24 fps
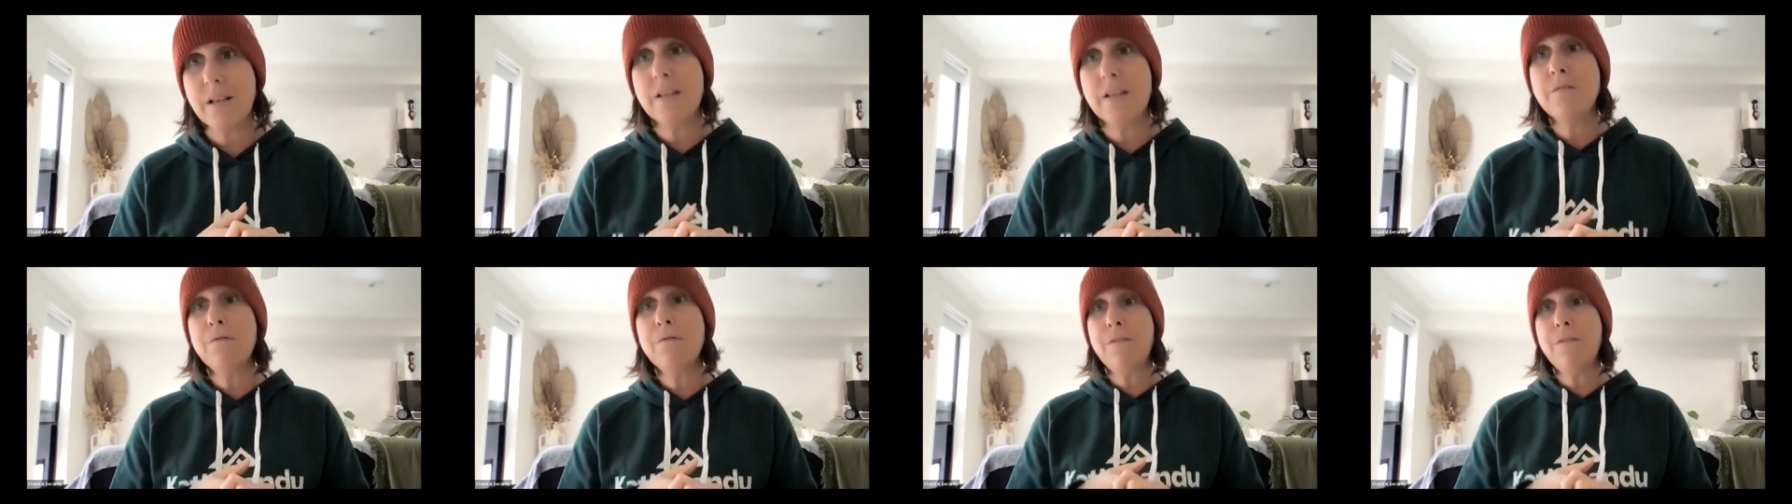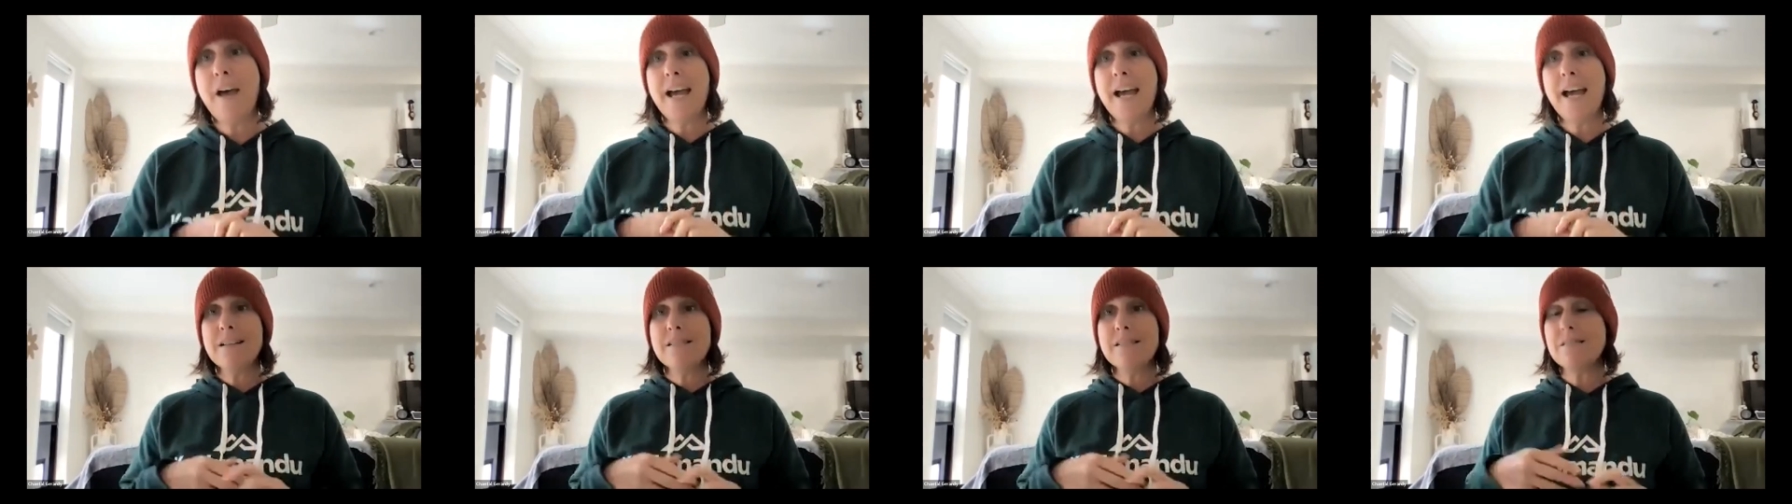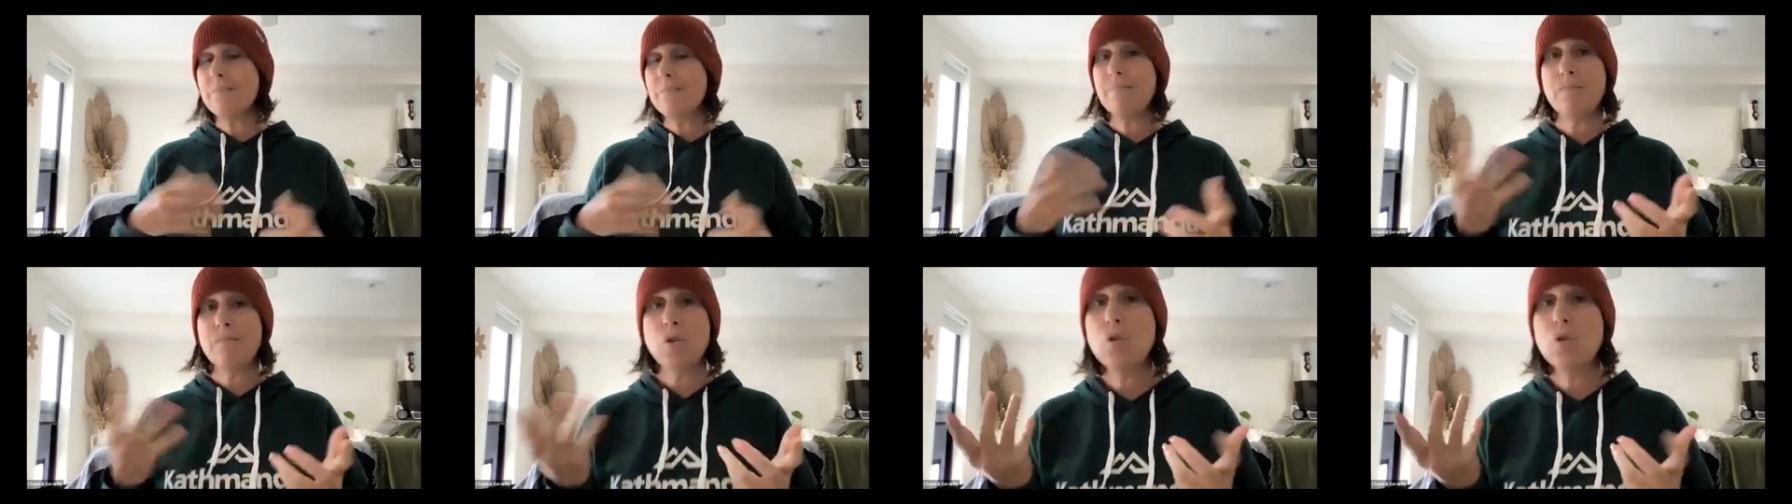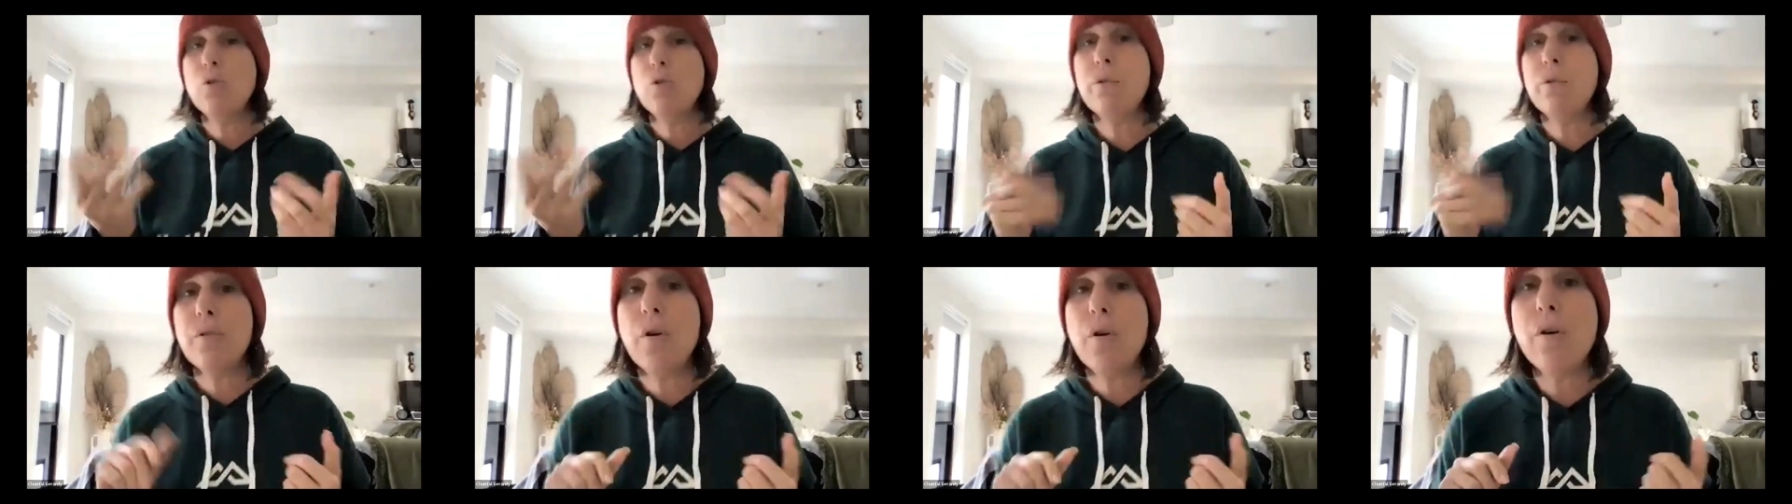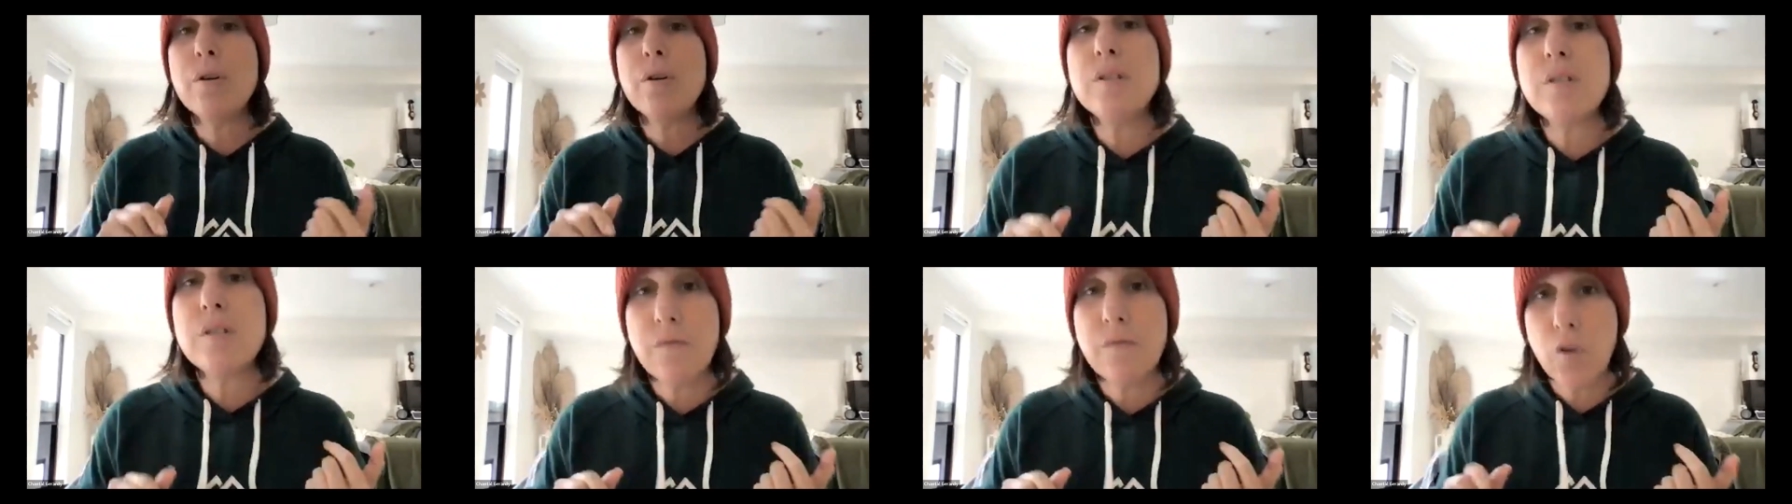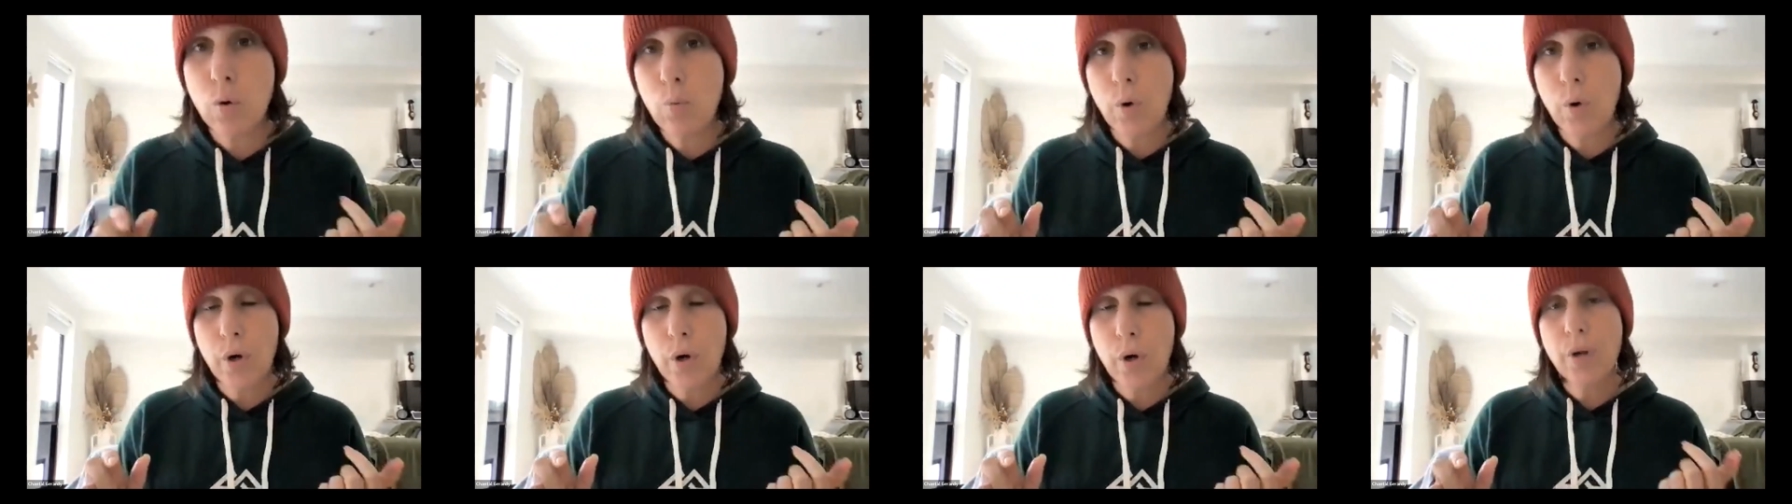In fact, 2/3 of
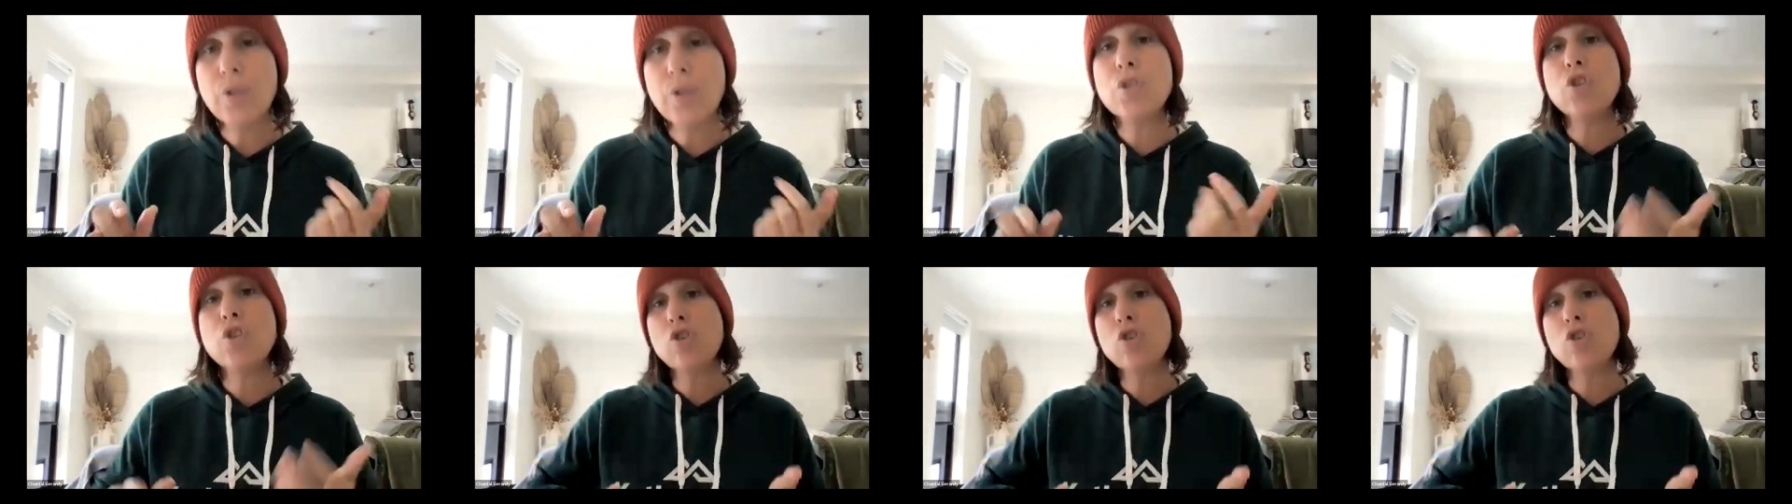your words